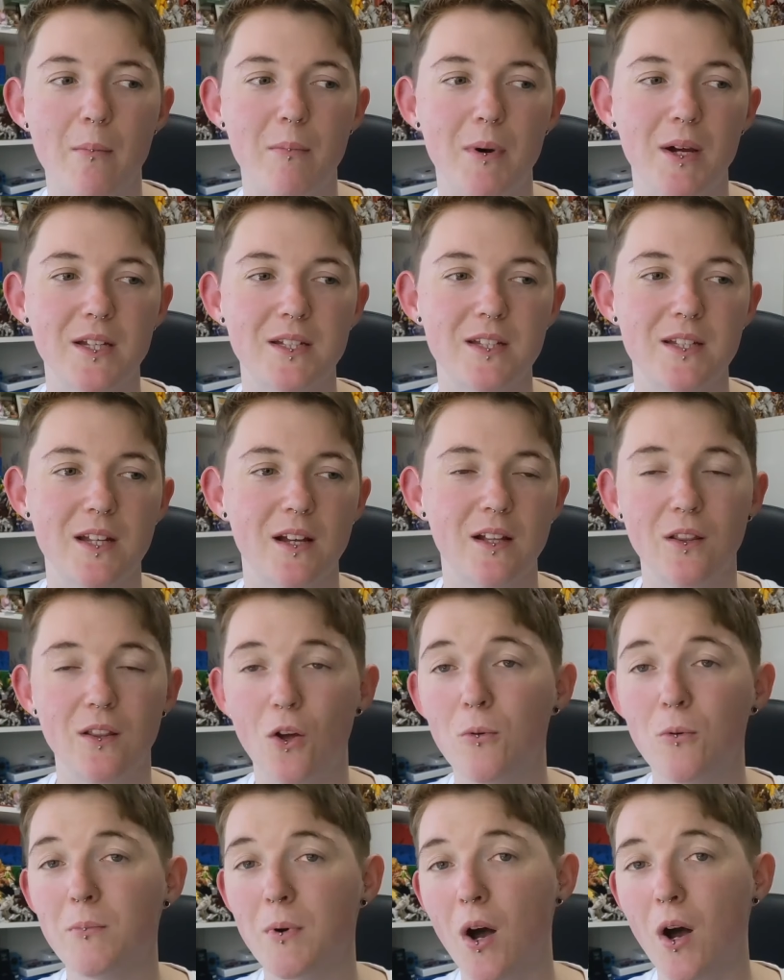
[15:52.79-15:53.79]
But uh,
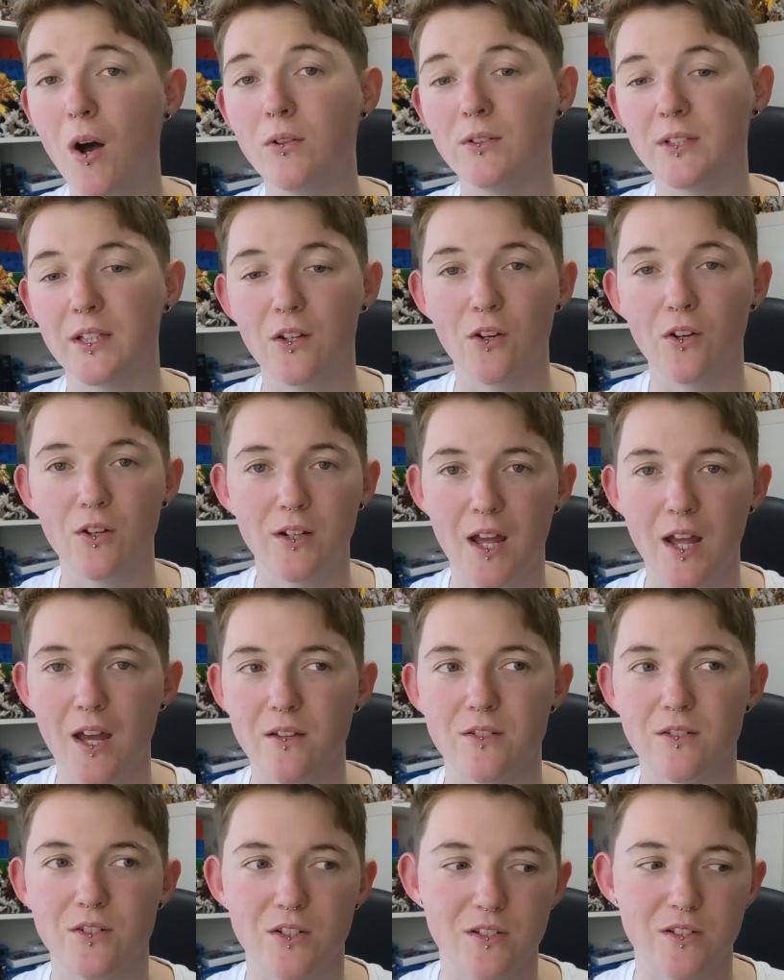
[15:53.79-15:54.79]
lo and behold, it got
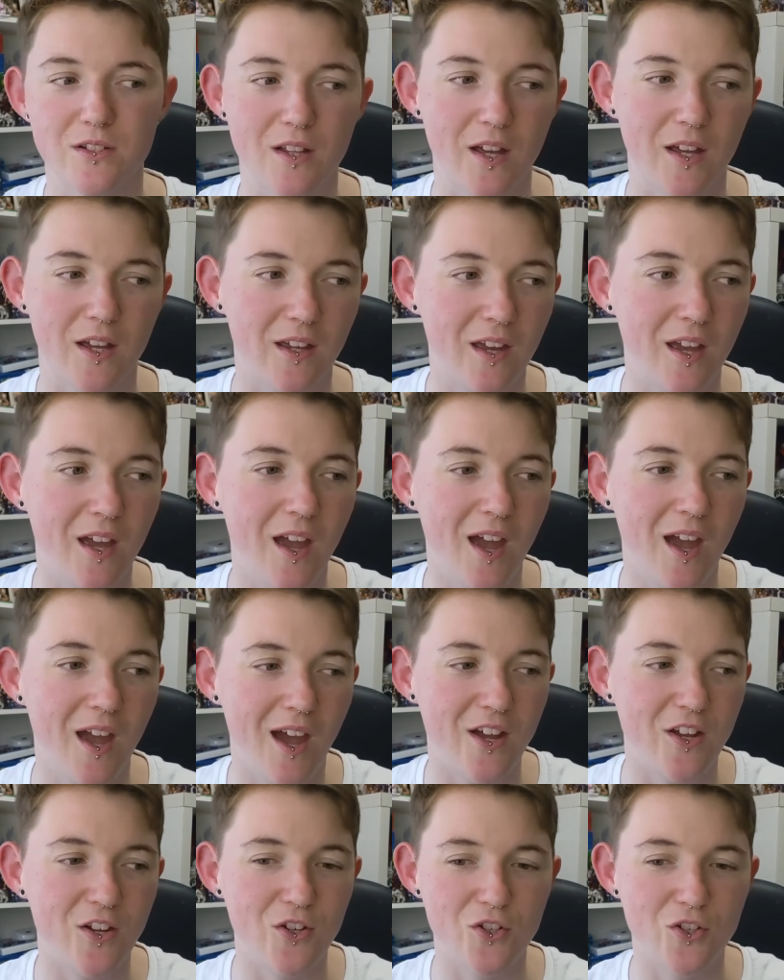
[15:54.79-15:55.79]
announced just like
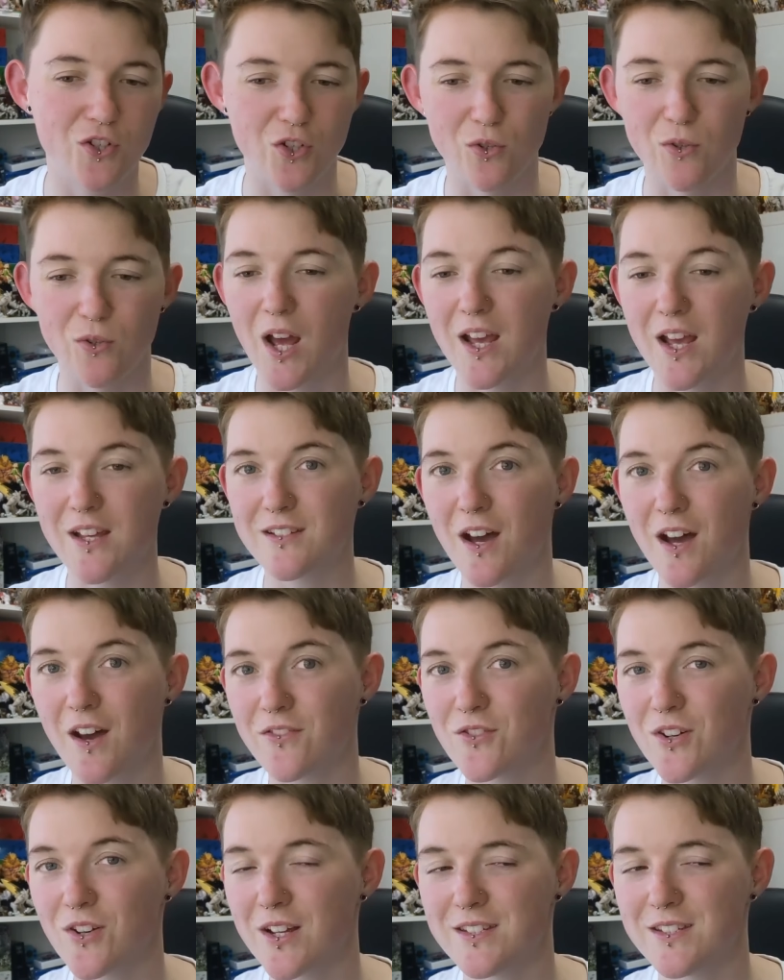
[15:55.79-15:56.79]
two days
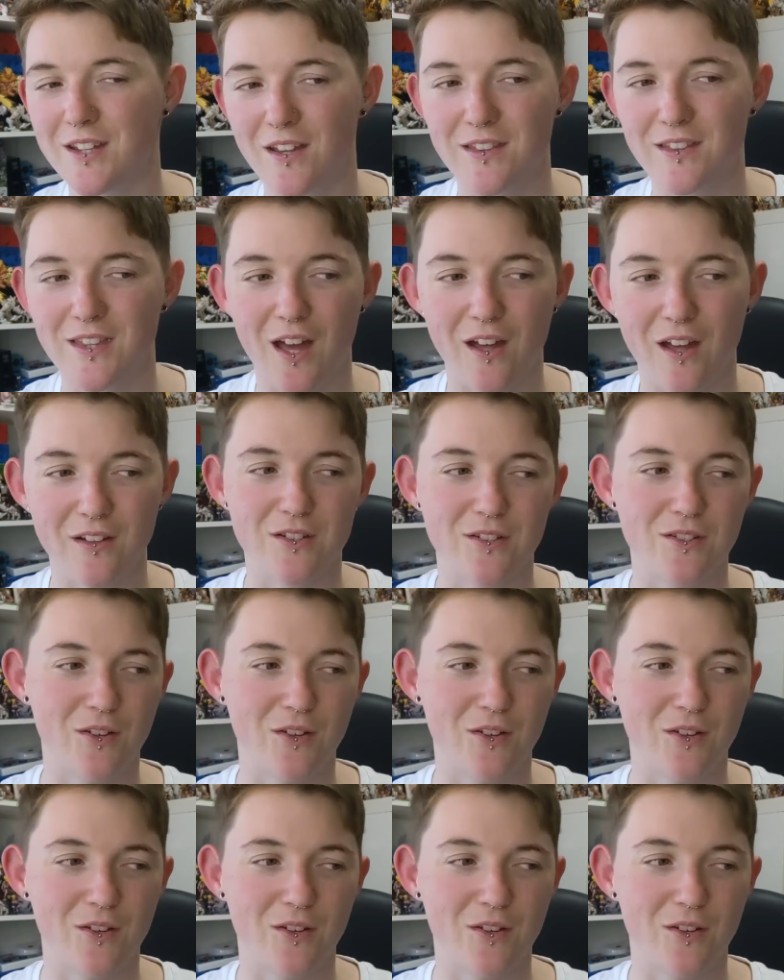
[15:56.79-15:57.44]
after I said that.